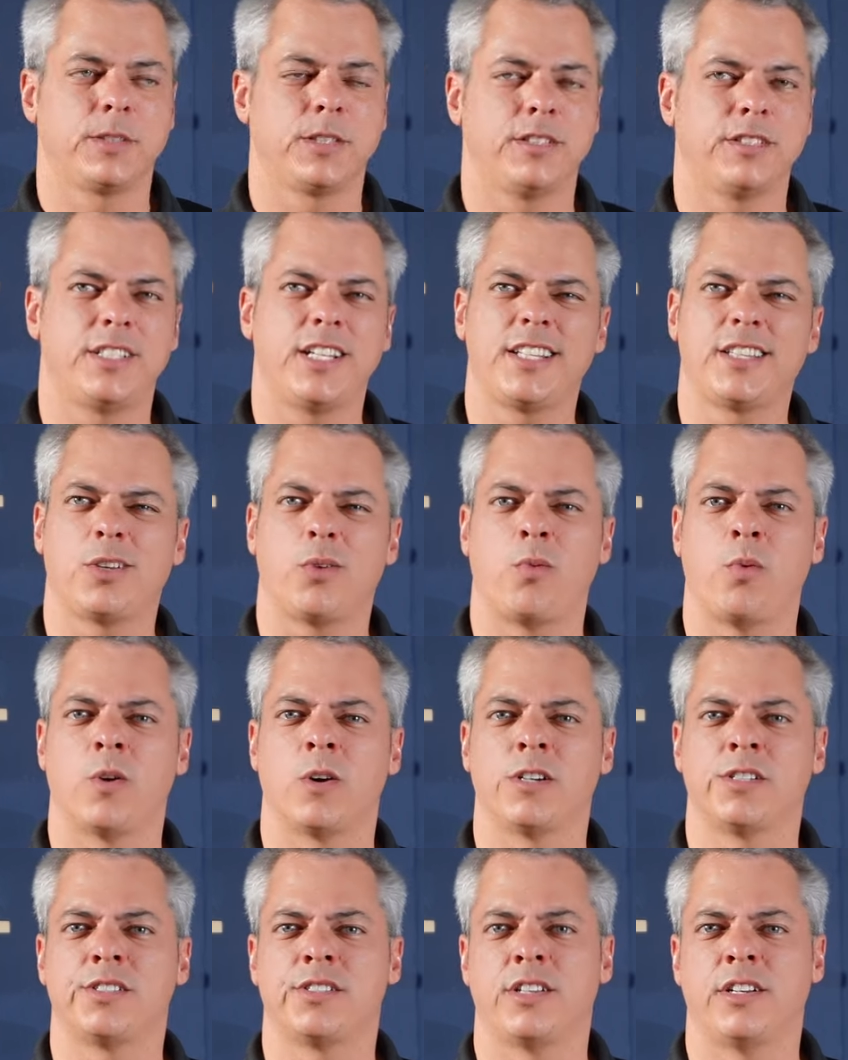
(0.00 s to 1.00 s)
It's not the
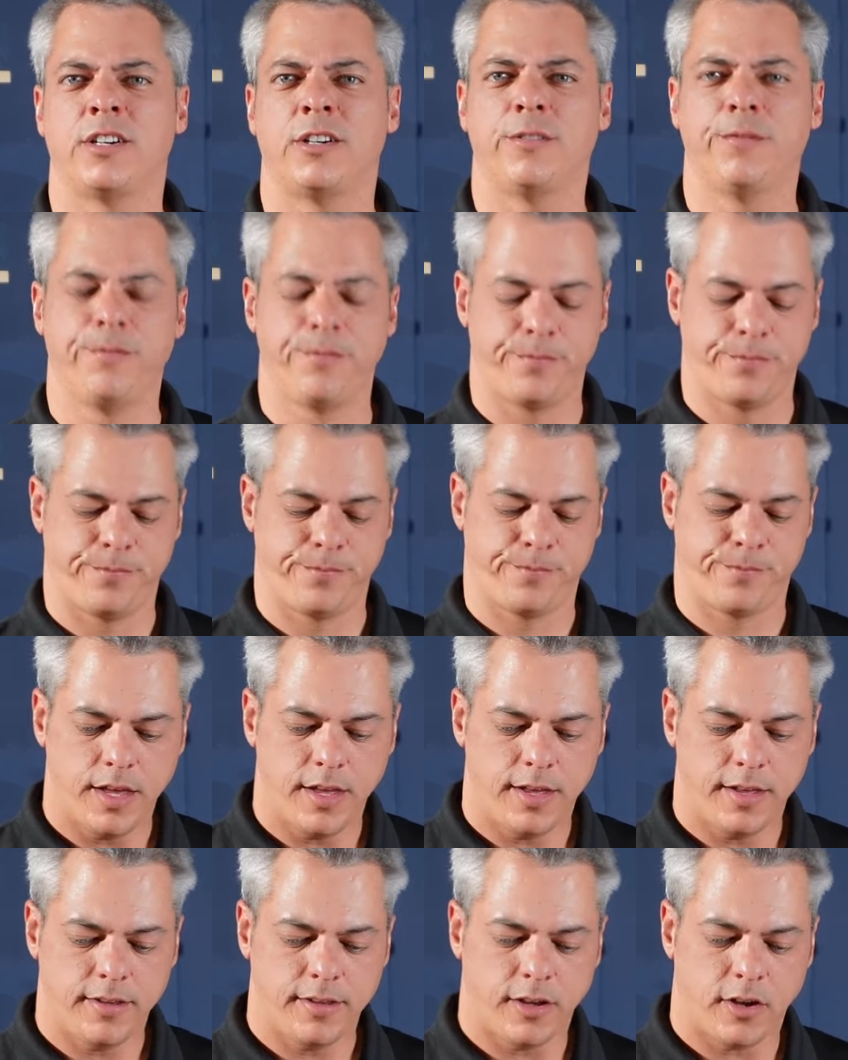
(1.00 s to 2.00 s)
worst though.
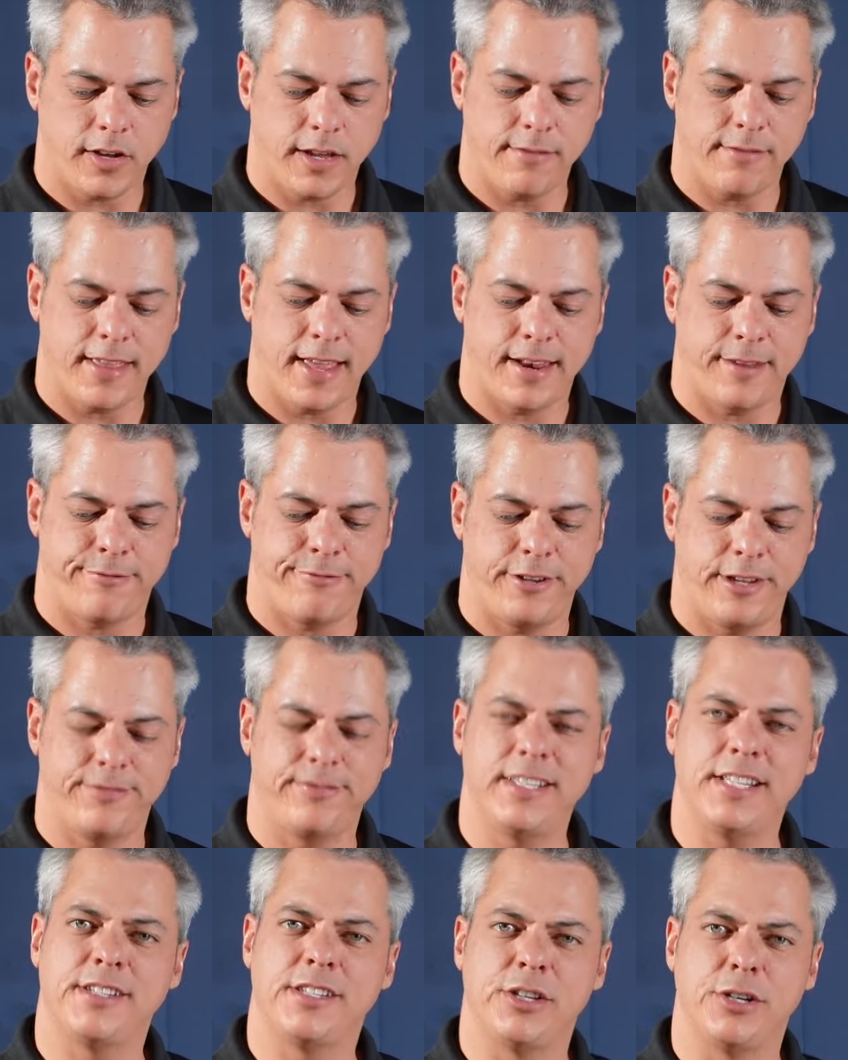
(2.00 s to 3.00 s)
I'll give that a
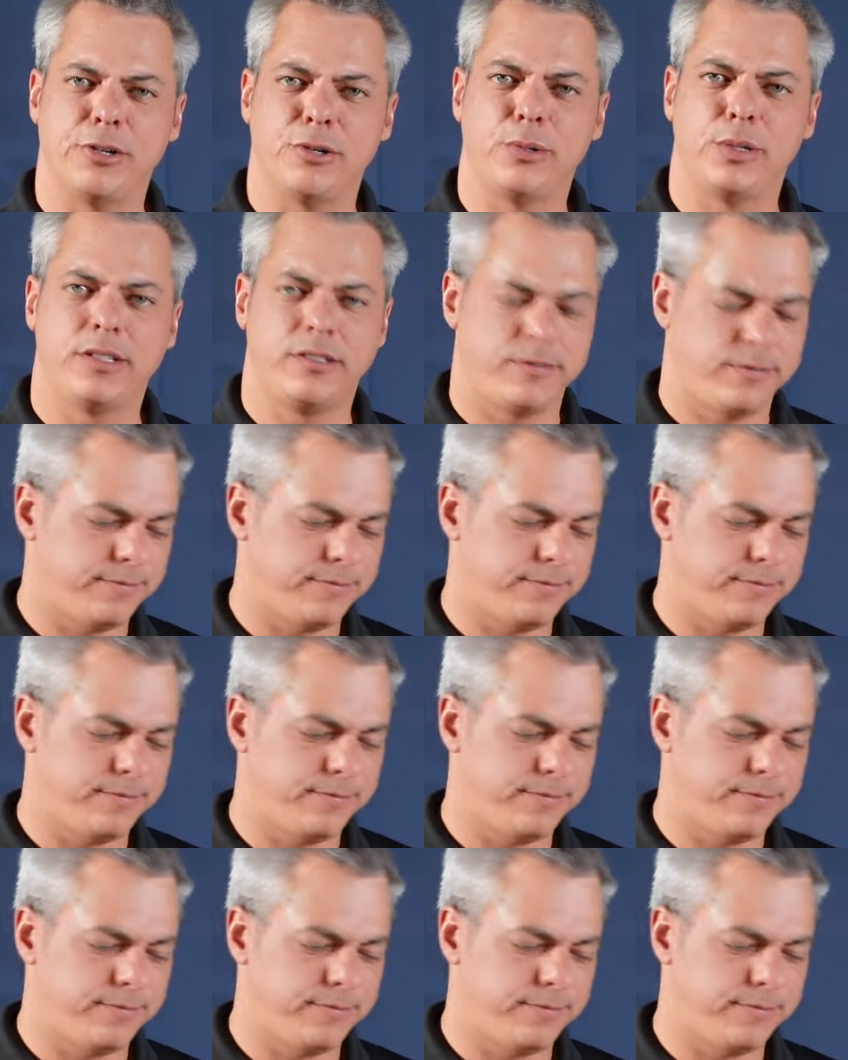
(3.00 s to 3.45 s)
52.